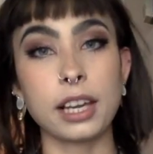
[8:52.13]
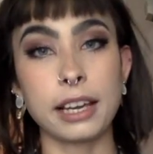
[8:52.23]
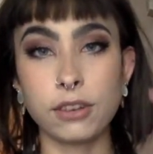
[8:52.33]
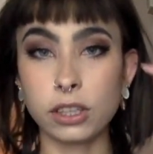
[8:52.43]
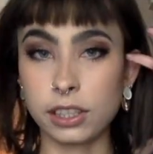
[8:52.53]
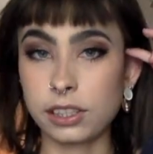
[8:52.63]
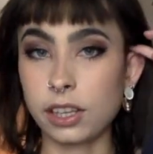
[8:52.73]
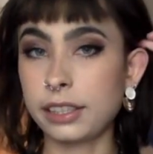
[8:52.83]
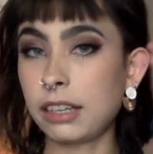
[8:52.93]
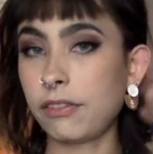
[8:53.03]
Like, if you look at the
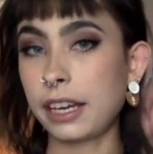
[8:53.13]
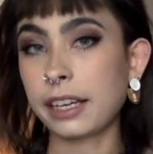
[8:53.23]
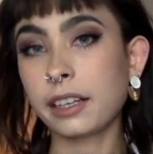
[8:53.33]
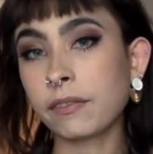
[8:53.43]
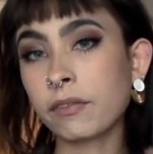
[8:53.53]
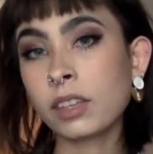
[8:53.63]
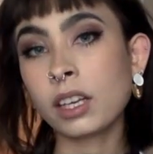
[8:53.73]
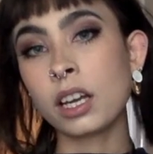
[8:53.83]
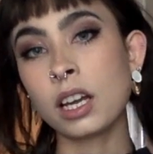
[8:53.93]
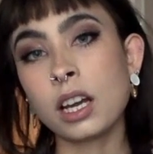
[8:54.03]
scientific
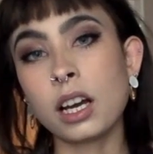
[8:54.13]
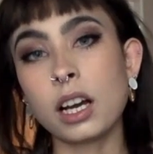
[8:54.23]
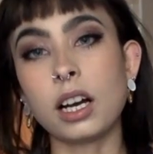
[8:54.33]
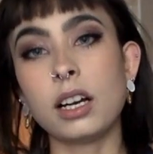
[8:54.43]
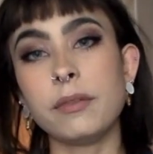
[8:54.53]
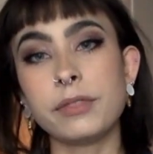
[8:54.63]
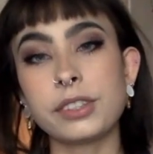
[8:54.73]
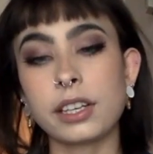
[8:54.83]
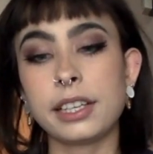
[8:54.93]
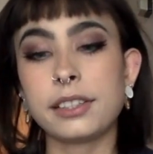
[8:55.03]

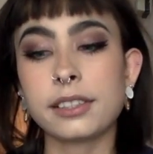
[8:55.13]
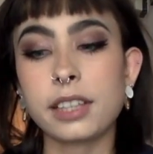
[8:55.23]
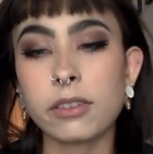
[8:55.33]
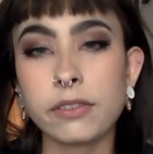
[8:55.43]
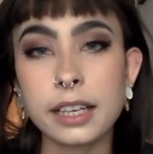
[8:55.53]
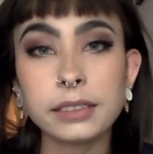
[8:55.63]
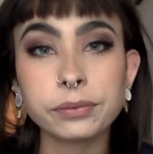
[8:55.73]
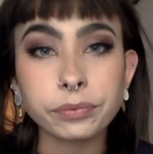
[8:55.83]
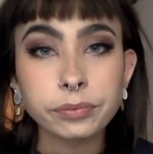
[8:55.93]
studies and stuff of it,